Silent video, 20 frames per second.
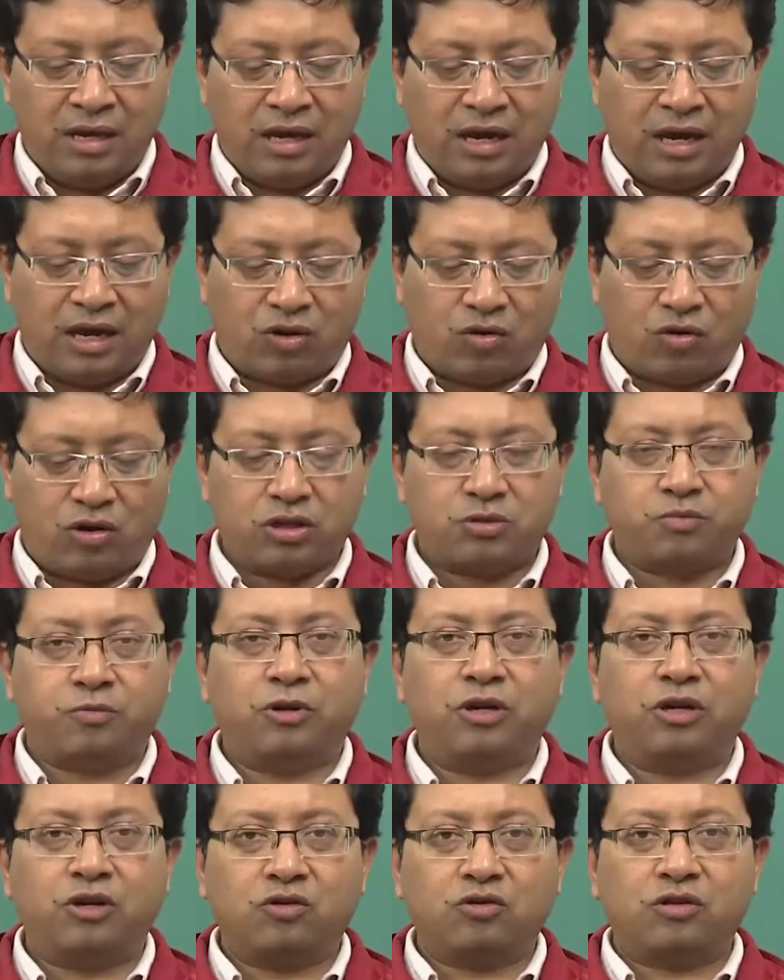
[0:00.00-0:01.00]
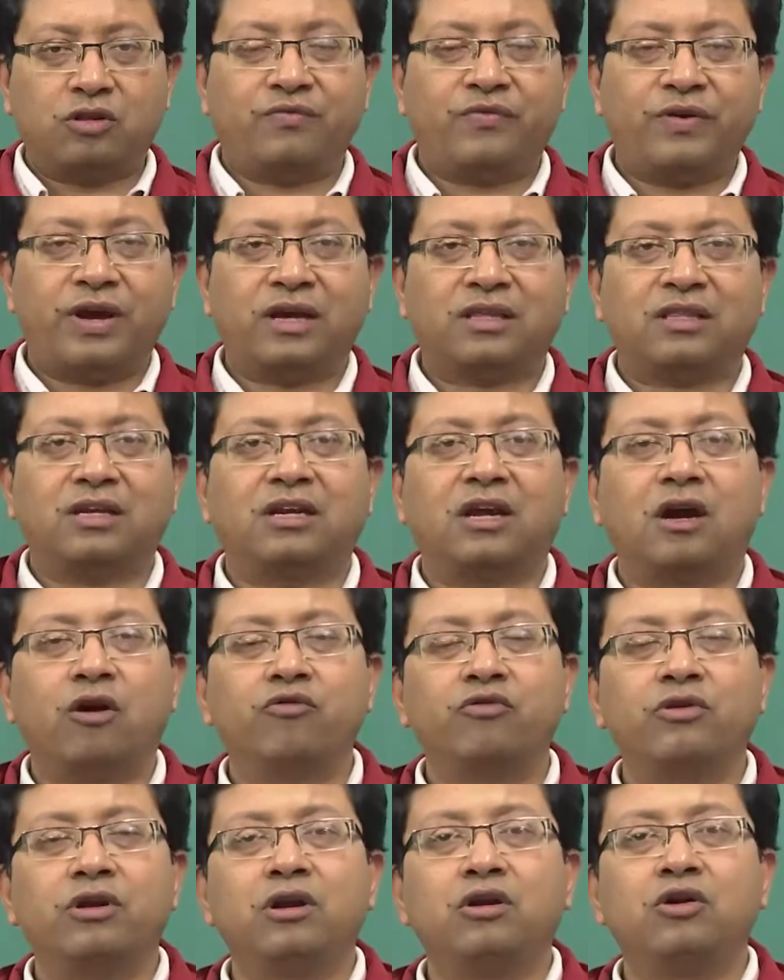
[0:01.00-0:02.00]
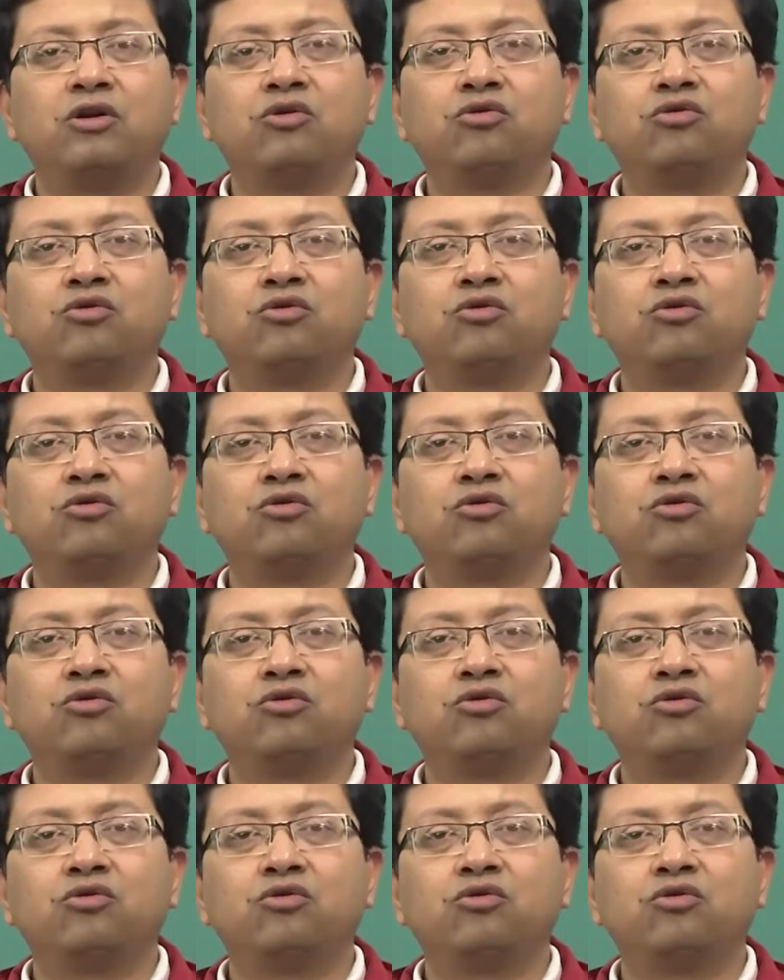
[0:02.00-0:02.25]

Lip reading: and corresponding to the fact that how we will